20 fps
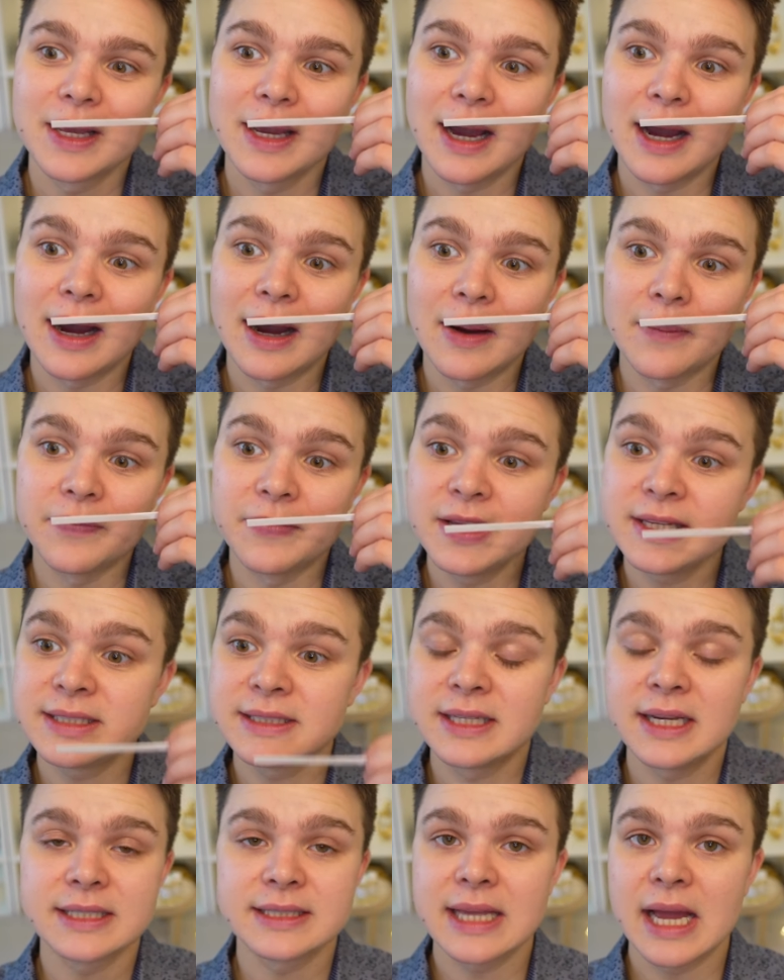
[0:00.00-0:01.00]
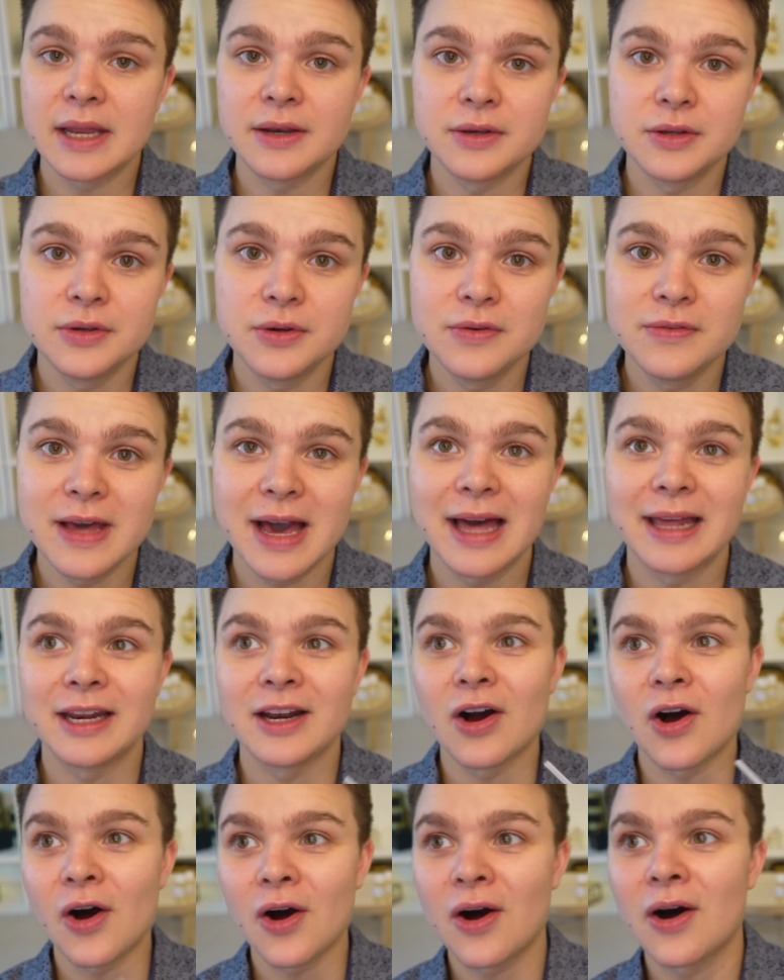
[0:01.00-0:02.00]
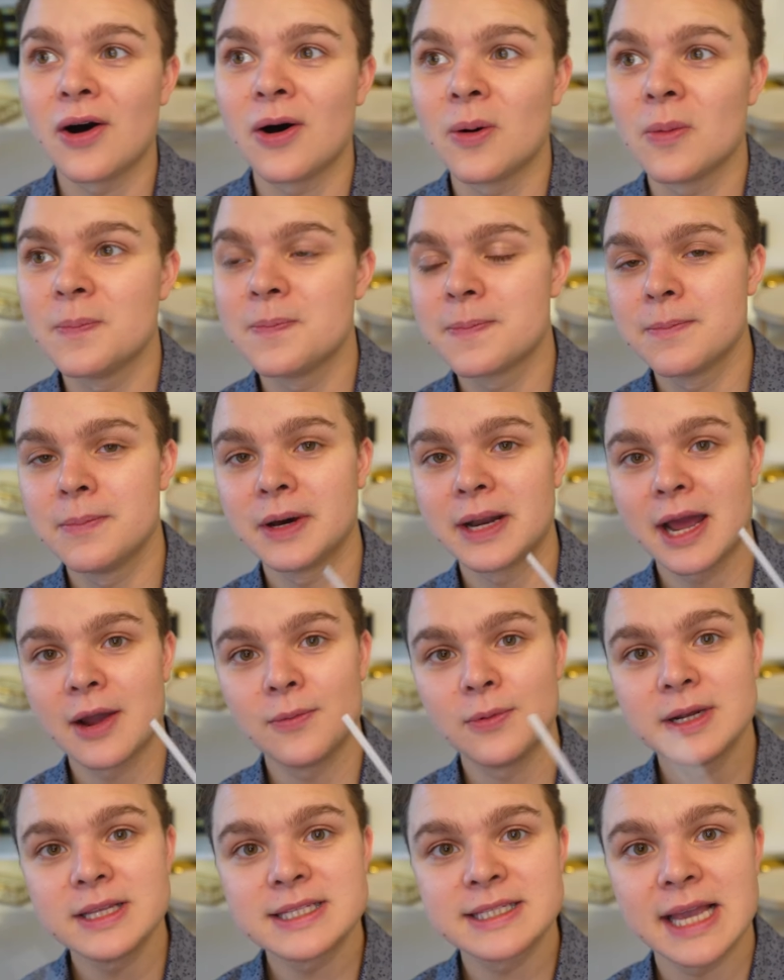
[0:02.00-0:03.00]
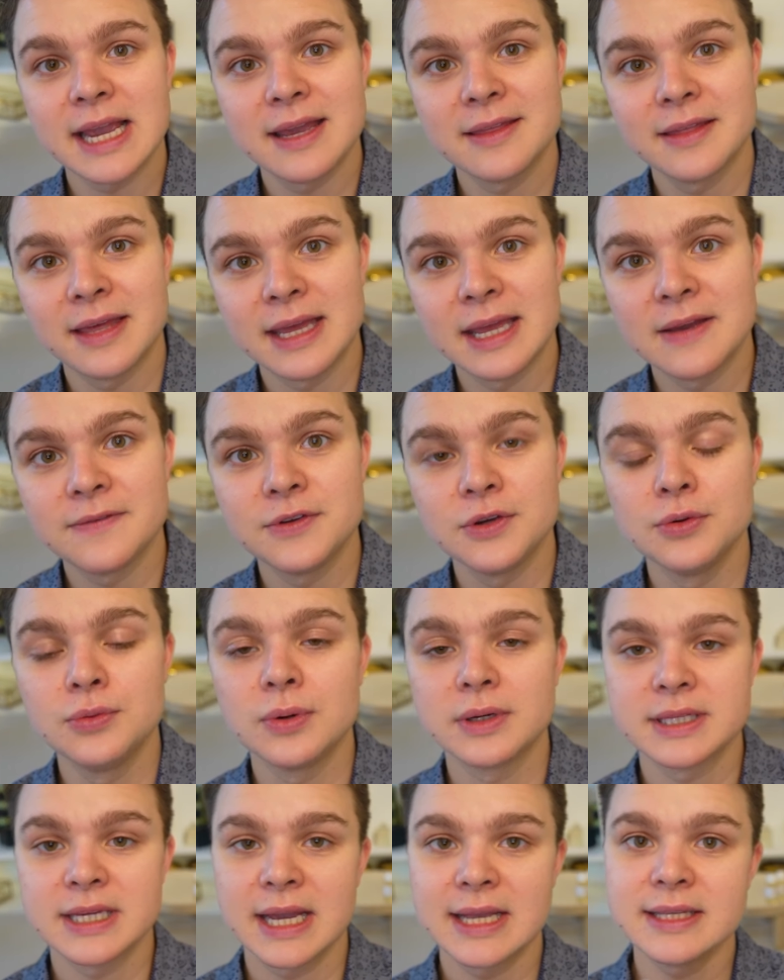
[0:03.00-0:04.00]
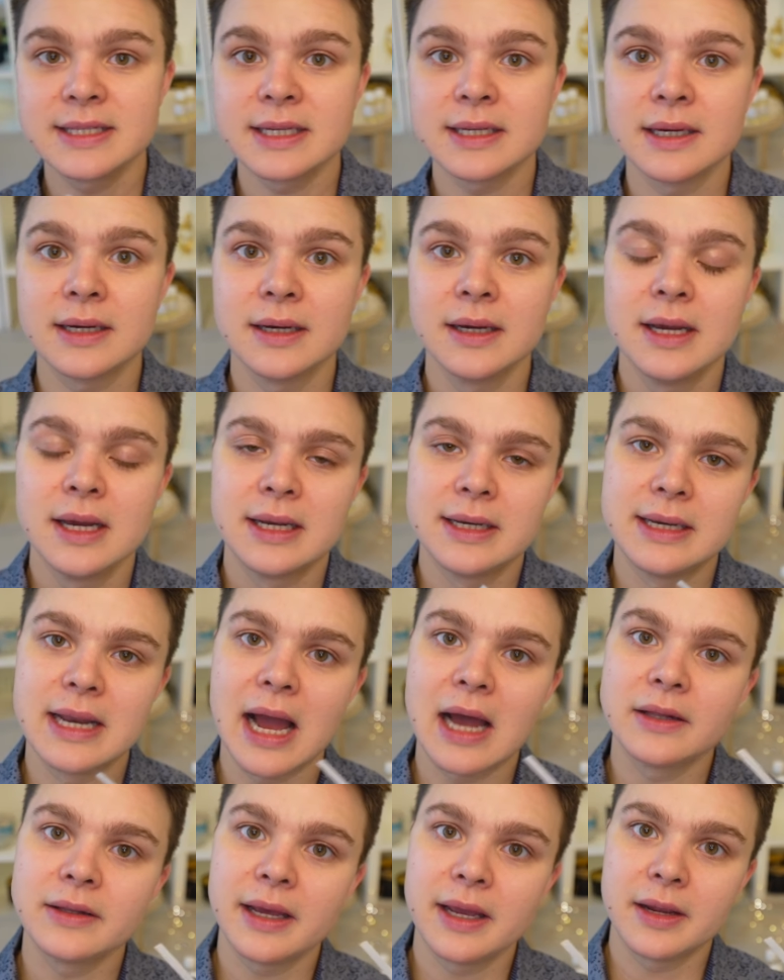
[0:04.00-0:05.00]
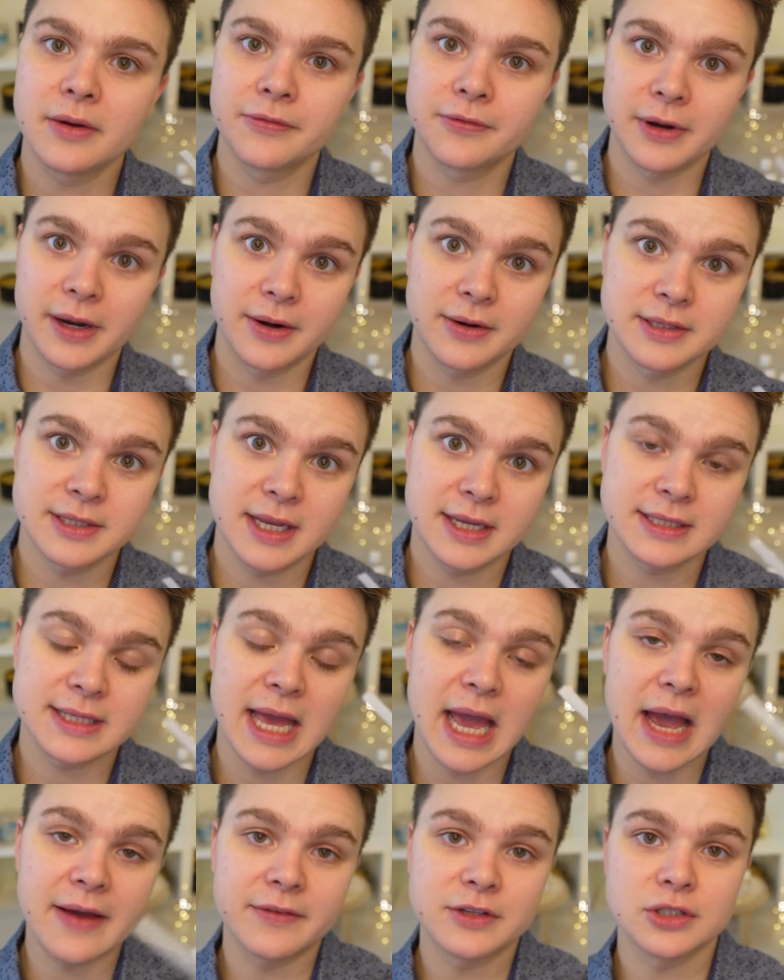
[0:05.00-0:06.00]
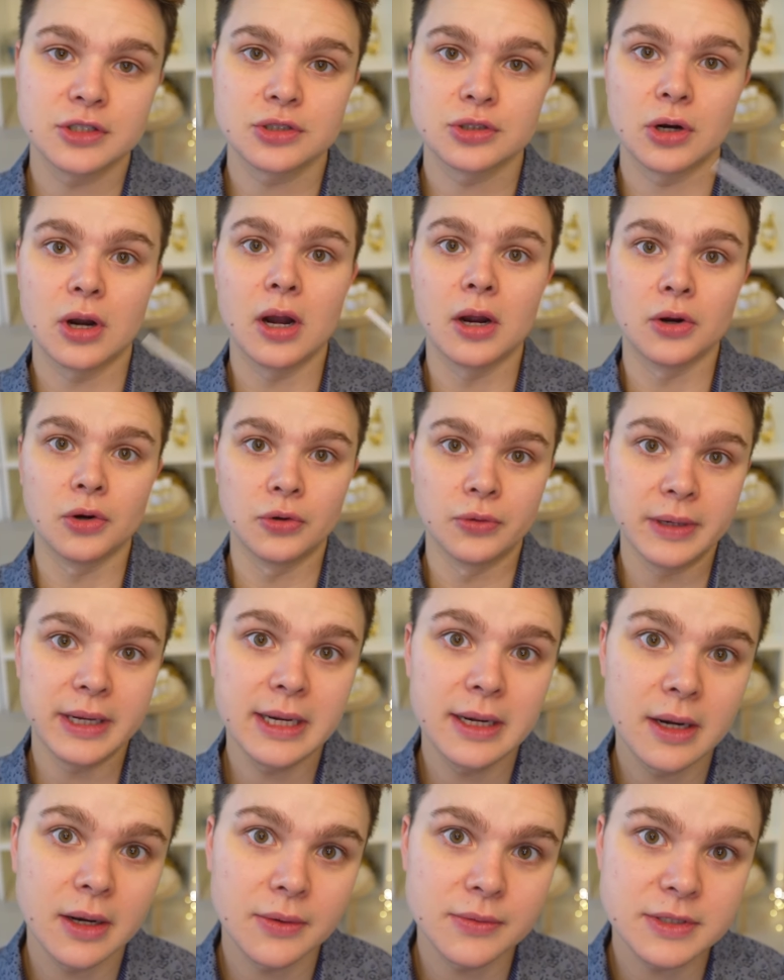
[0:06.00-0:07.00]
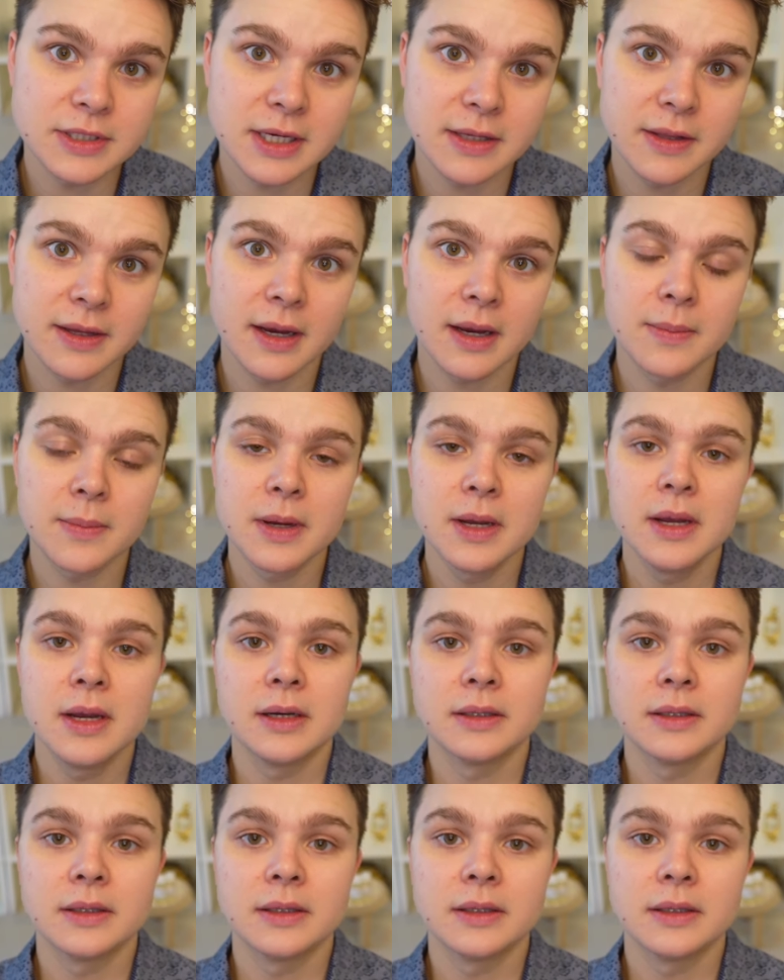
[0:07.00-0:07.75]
um, this does not do that at all, but I would say that if you tend to not like fragrances that have a strong green note to them,